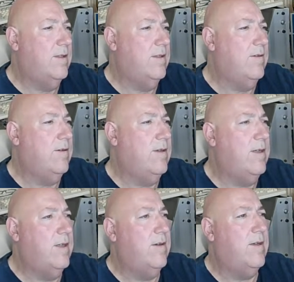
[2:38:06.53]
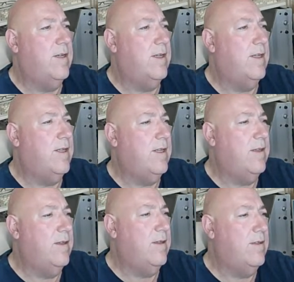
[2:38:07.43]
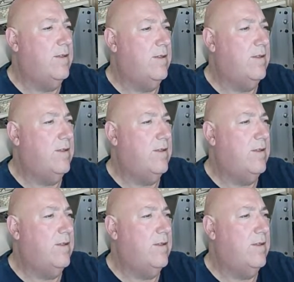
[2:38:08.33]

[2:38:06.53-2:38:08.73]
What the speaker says: Right, okay, it's